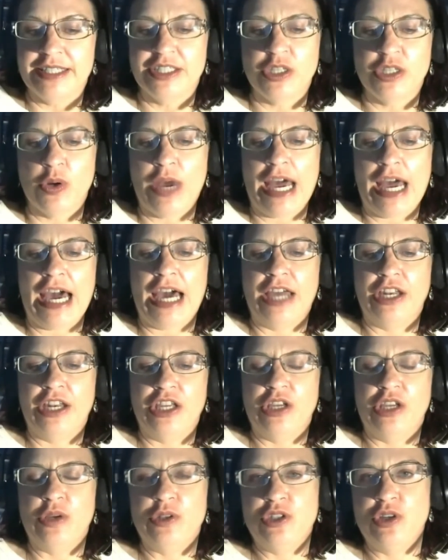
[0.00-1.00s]
So how do
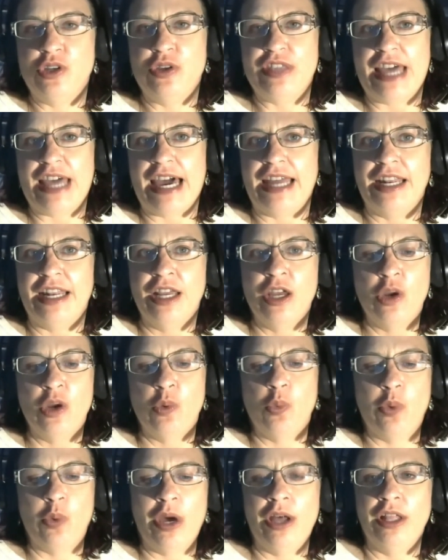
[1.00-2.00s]
you do that?
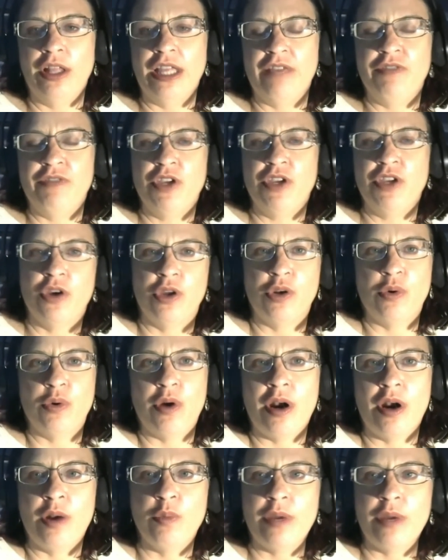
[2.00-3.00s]
Well, if you go to
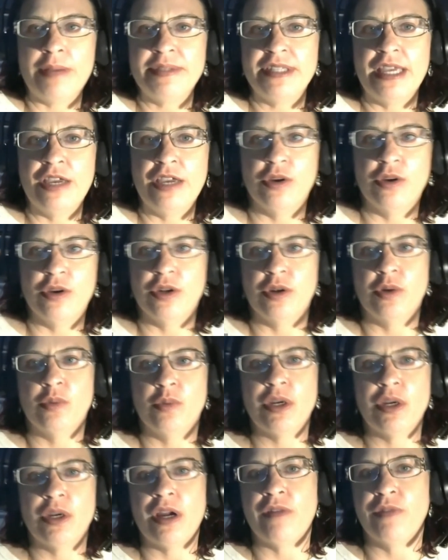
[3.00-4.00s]
our website, go to
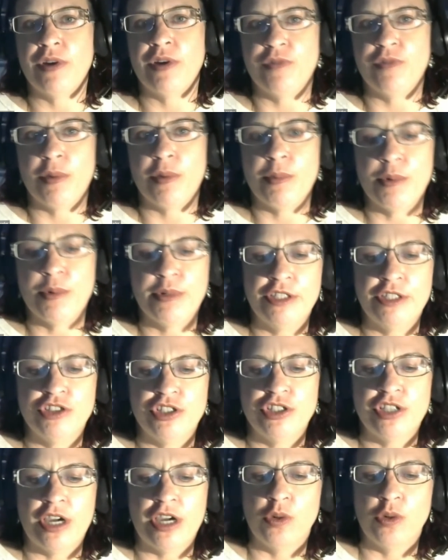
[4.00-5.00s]

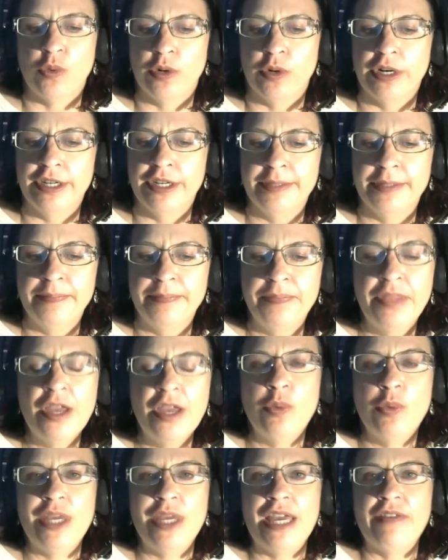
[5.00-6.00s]
recoveringfromreligion.org,
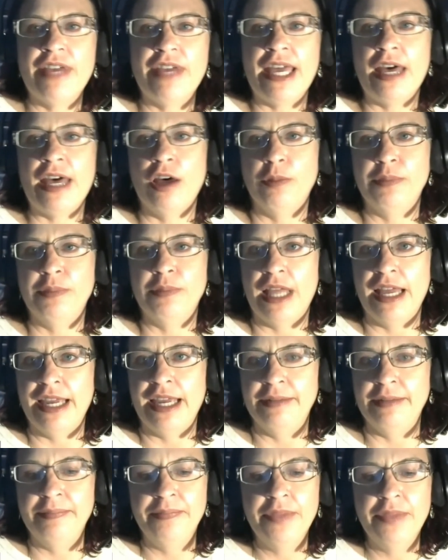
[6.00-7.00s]
we have a
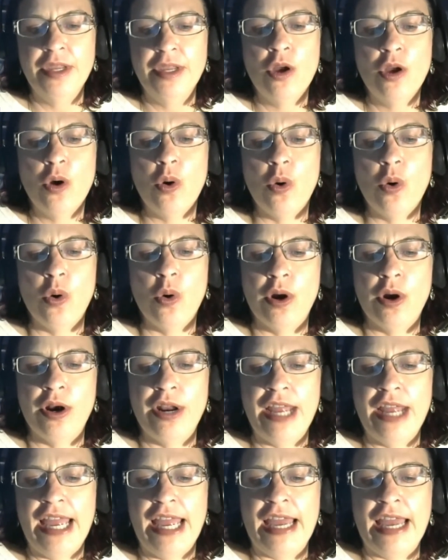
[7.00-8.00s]
helpline,
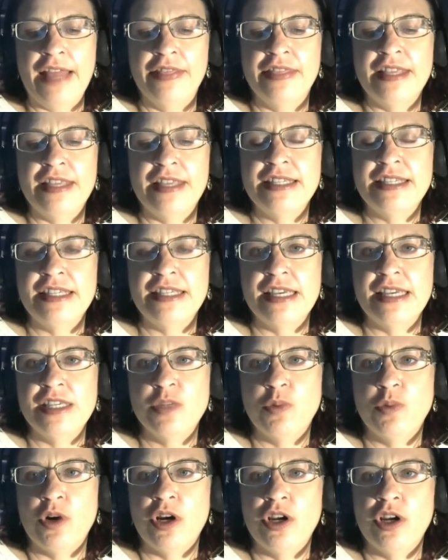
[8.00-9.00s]
and this
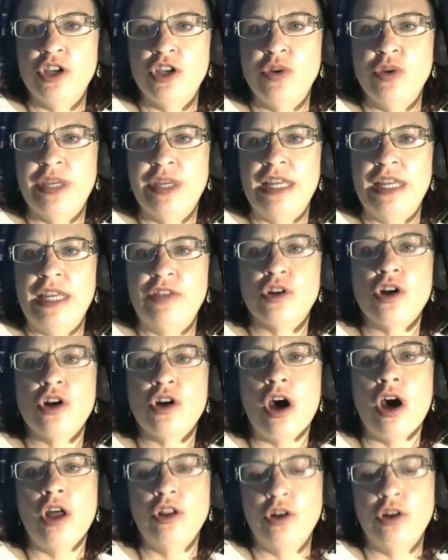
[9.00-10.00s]
is where you can either
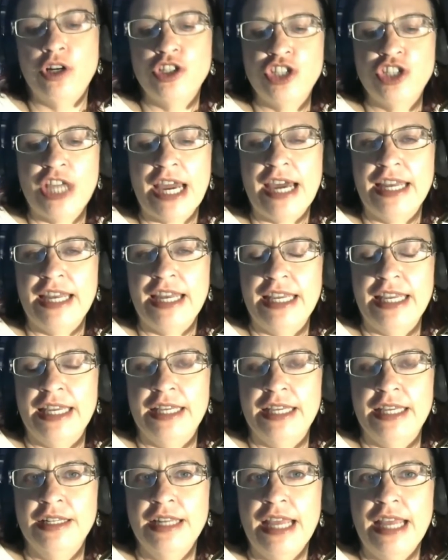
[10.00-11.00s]
call or chat
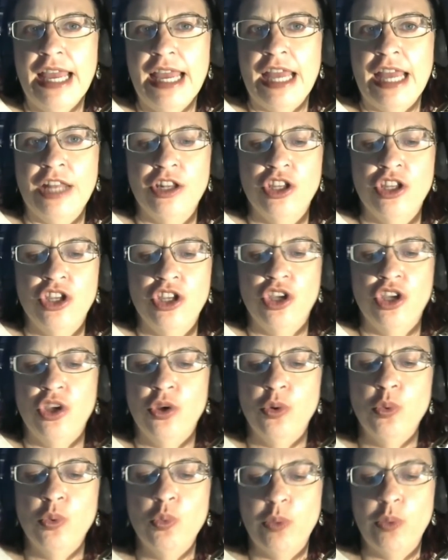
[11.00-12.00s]
in, and
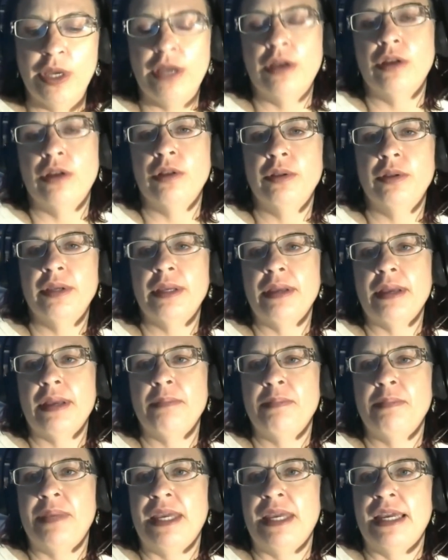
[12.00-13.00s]
you will
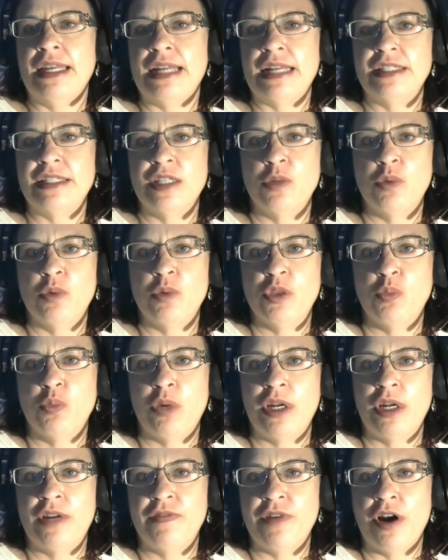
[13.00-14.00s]
be connected with
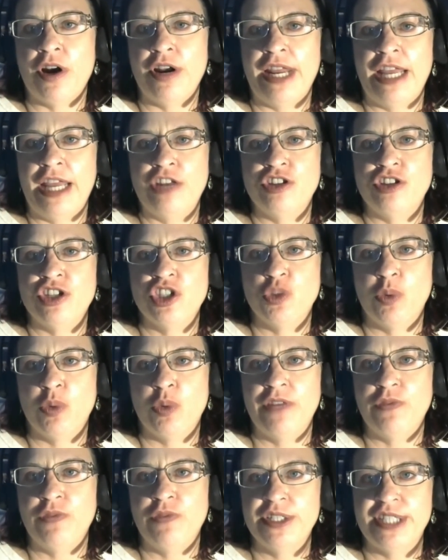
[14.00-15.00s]
one of our agents
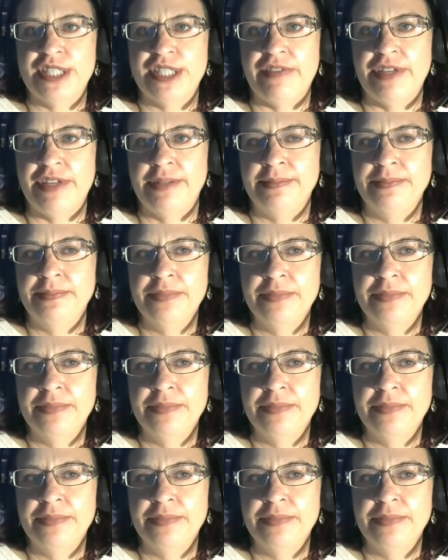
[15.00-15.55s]
24/7.